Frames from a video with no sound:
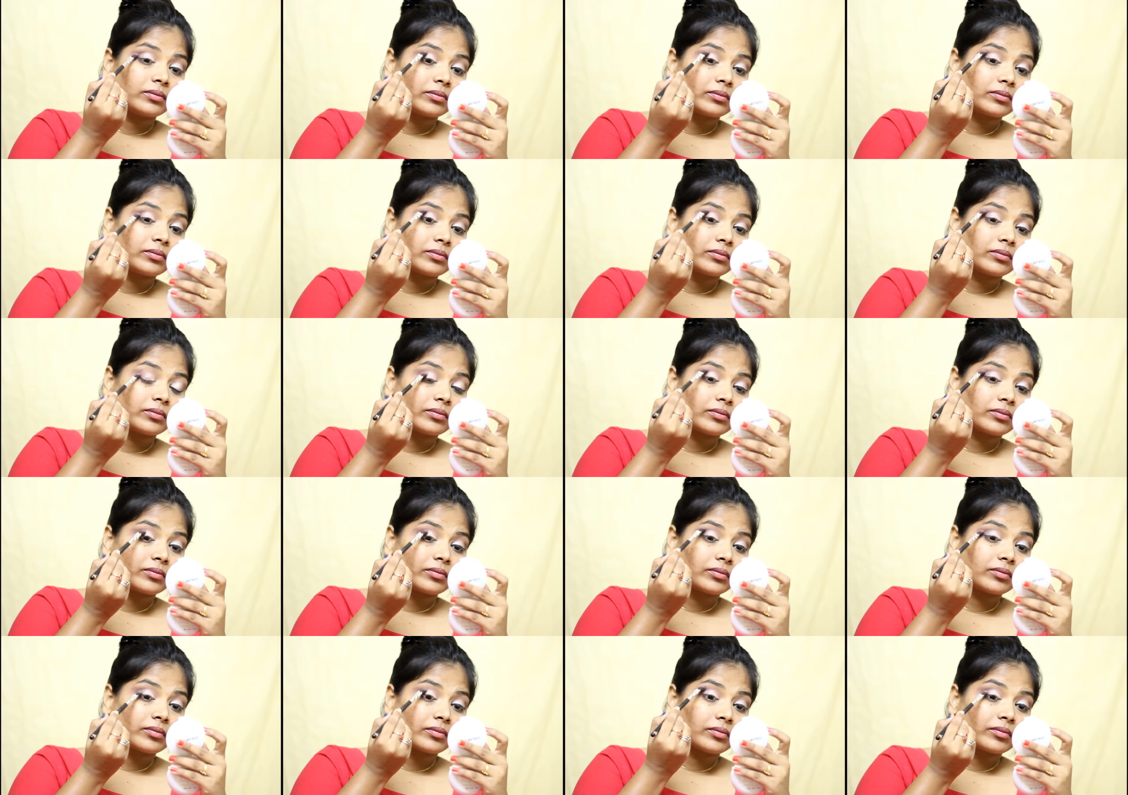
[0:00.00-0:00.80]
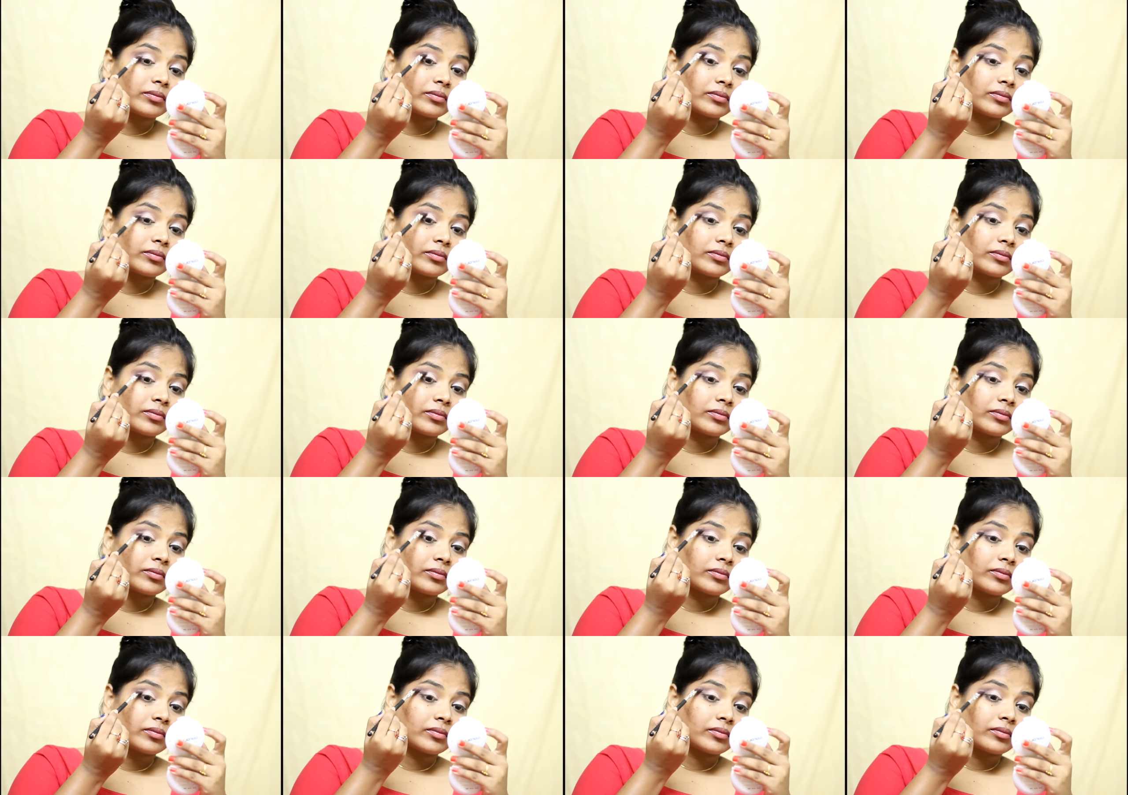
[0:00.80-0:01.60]

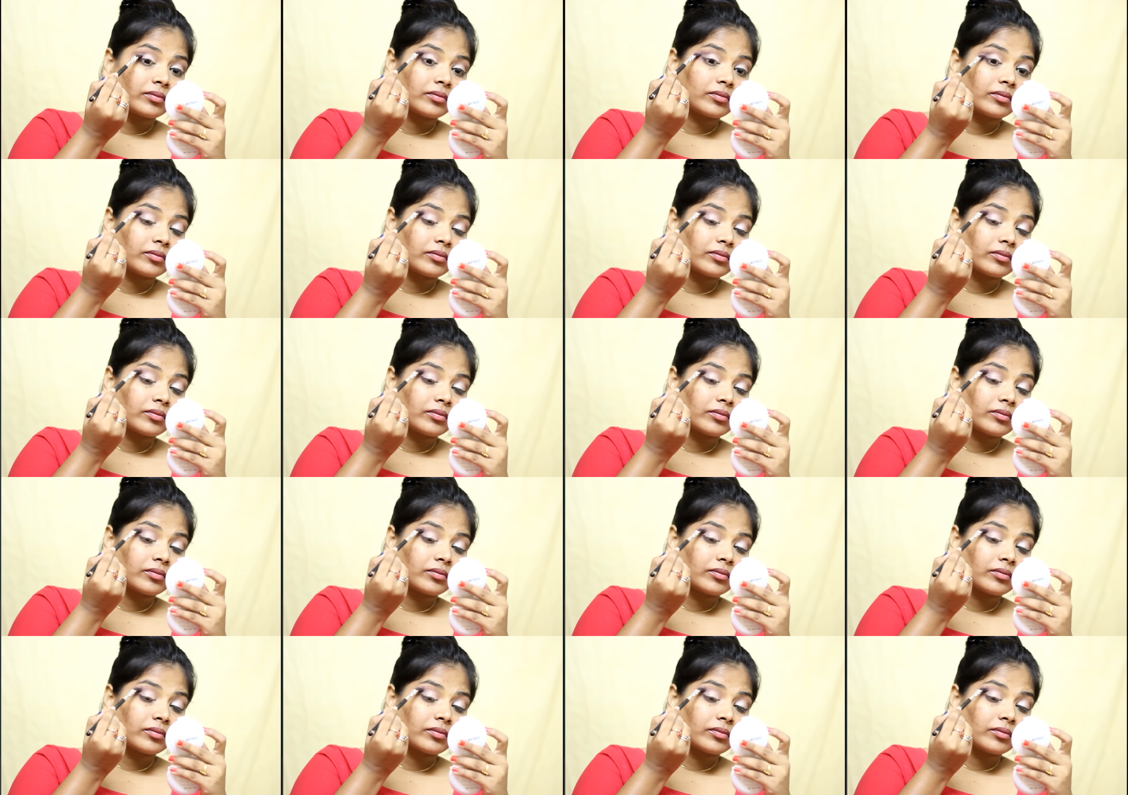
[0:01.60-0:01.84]
(silence)